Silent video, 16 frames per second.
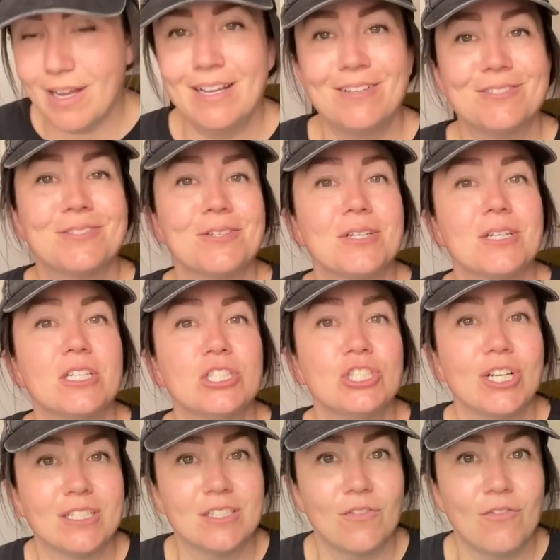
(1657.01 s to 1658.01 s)
I also couldn't
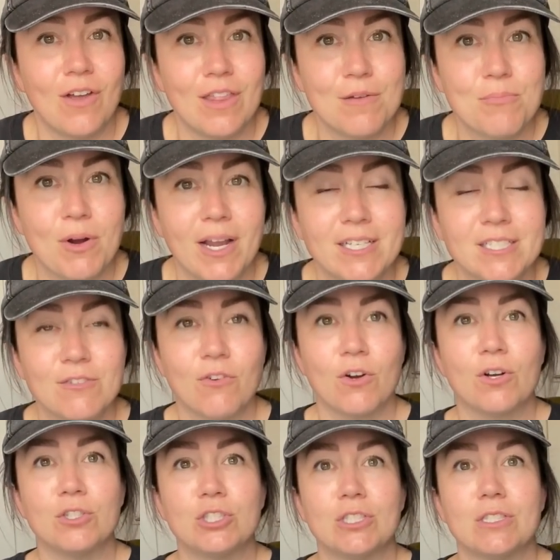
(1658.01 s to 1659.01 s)
justify the price for
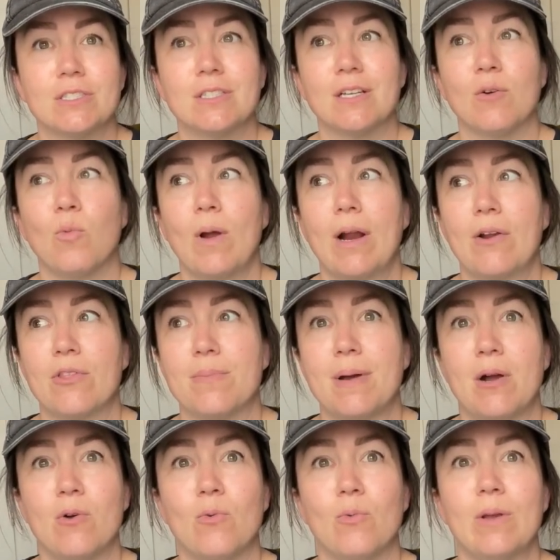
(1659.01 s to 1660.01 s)
her just to wear them
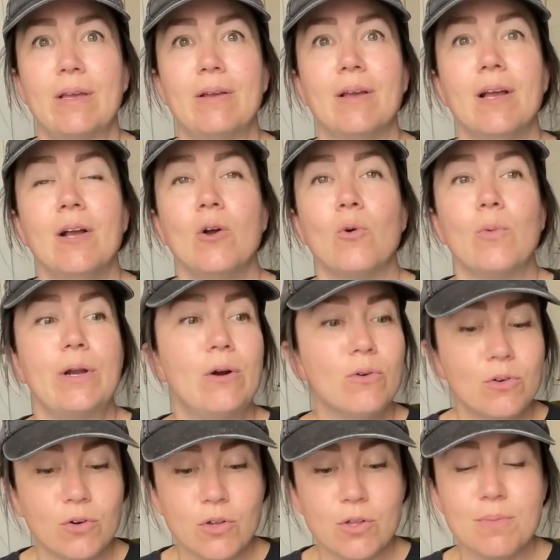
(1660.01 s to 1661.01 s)
out. We
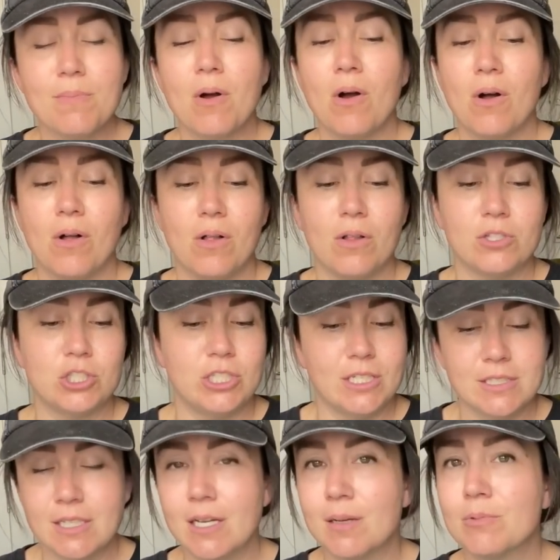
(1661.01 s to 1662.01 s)
don't go to the mall. She
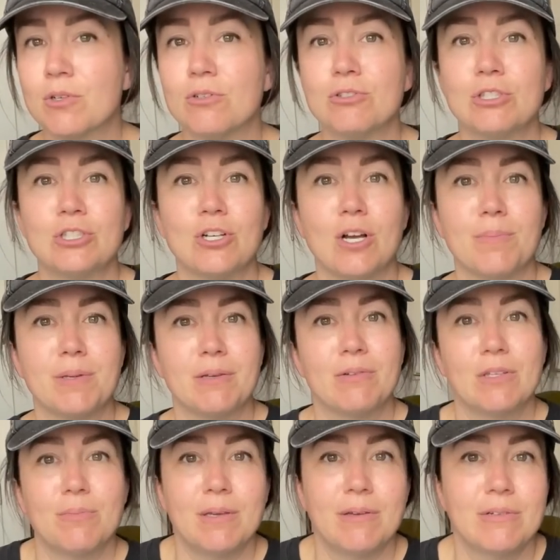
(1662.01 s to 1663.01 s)
doesn't come grocery shopping
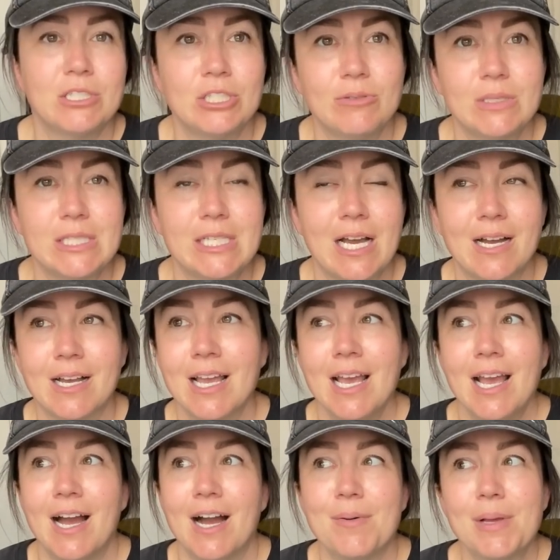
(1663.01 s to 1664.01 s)
with me when she was young.
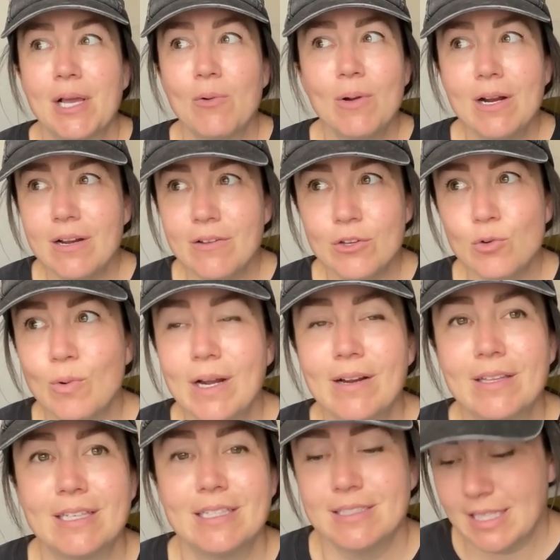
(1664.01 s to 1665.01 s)
I'm like, where are you
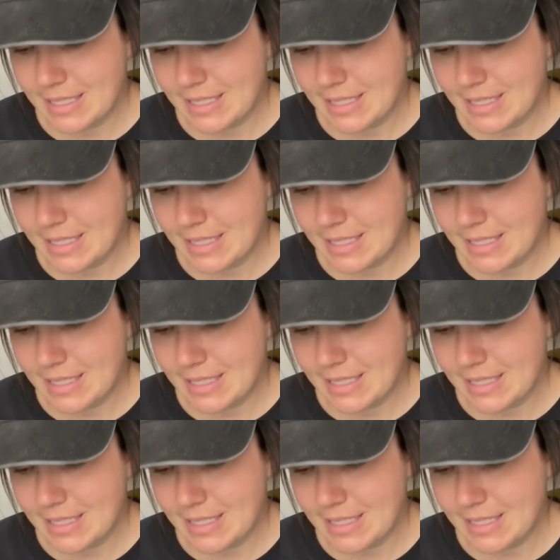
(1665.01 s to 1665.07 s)
wearing these?